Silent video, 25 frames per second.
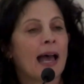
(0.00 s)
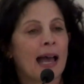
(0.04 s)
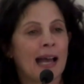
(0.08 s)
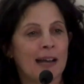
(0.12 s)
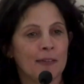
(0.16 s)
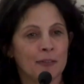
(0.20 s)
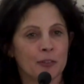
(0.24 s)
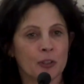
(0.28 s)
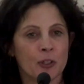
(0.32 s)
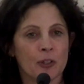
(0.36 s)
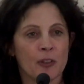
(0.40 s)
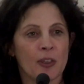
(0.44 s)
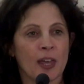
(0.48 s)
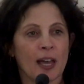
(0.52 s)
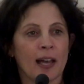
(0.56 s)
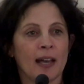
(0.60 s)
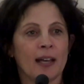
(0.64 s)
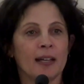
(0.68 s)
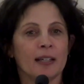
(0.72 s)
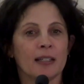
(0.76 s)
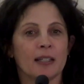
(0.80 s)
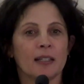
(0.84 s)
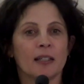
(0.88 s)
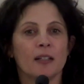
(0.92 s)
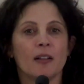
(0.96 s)
After
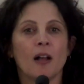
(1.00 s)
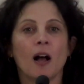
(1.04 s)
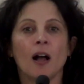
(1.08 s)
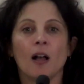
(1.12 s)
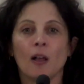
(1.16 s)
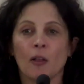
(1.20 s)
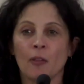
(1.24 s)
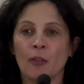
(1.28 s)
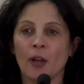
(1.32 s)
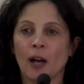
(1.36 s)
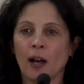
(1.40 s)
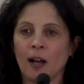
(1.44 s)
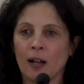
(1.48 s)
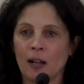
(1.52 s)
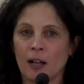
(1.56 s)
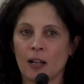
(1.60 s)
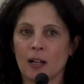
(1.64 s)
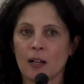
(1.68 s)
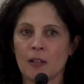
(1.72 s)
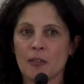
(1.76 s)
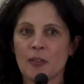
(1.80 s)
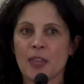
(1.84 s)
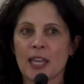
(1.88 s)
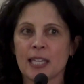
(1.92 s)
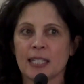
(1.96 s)
that,
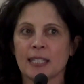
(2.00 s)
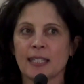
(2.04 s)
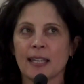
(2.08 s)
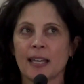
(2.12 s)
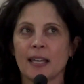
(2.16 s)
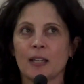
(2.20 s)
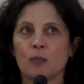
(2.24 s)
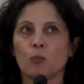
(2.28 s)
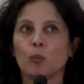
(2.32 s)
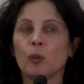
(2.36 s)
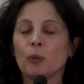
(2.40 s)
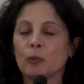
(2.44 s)
they said,